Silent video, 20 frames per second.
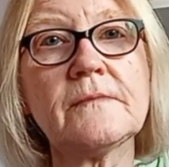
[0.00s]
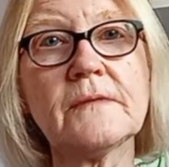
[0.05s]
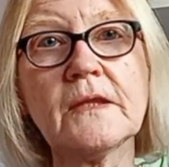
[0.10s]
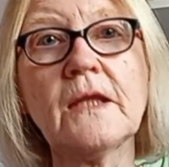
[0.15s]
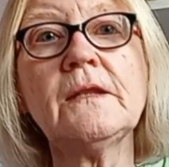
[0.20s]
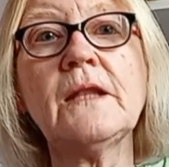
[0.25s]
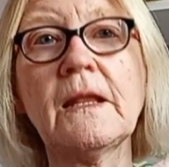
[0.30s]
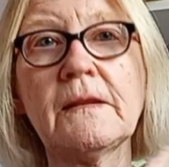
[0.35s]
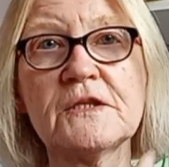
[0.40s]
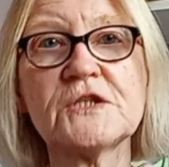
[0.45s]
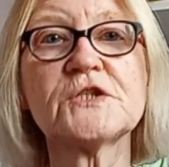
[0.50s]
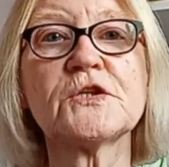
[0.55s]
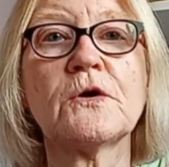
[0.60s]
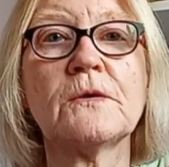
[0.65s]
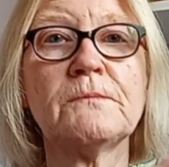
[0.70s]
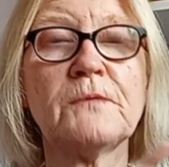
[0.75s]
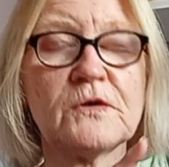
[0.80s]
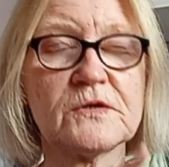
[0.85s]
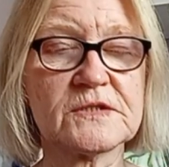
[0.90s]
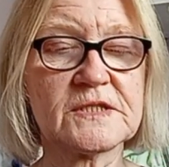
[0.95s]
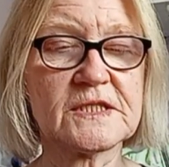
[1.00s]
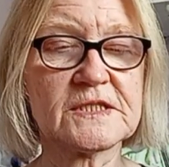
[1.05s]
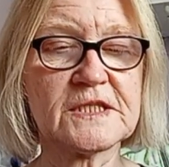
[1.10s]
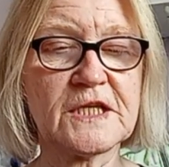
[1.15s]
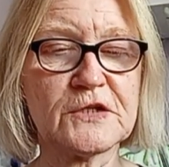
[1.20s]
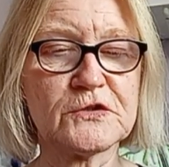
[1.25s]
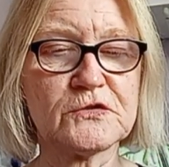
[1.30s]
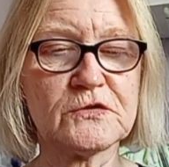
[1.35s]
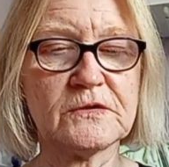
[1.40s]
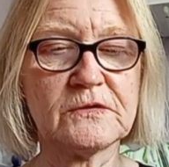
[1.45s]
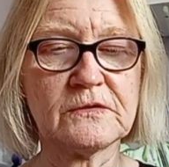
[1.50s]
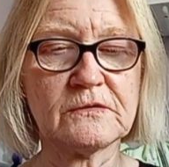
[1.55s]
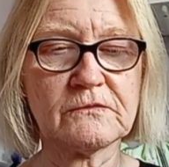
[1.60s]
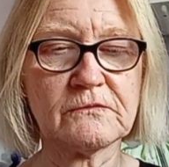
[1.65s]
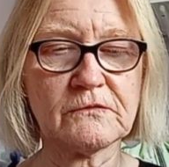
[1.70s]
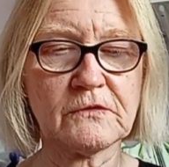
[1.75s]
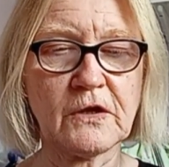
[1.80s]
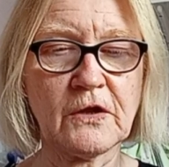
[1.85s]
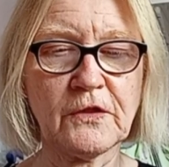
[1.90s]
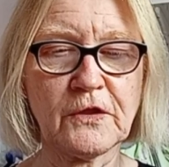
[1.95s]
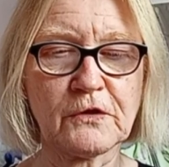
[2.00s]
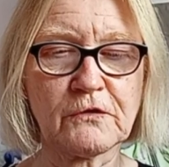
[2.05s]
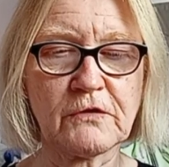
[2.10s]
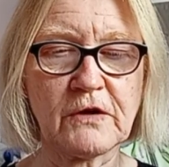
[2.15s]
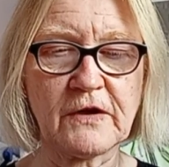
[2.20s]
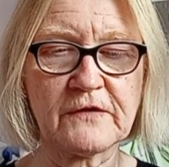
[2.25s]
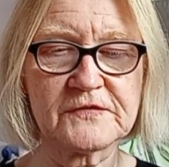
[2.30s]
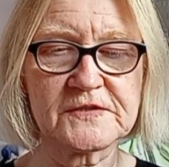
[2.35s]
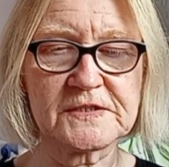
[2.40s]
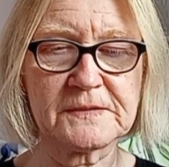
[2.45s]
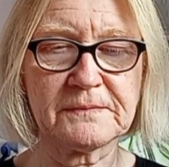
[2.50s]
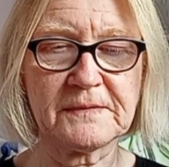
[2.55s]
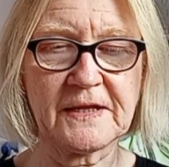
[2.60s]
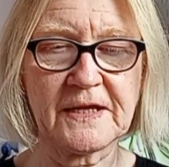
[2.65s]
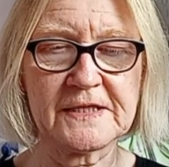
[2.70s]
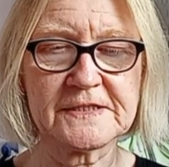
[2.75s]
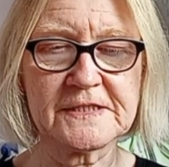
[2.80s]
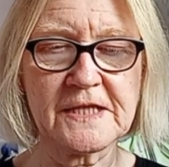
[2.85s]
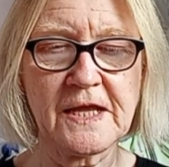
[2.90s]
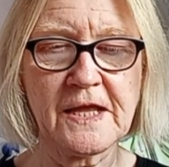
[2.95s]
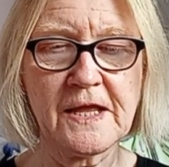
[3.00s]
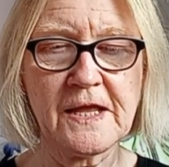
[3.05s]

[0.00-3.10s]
like the sewing box, etc., and other craft supplies.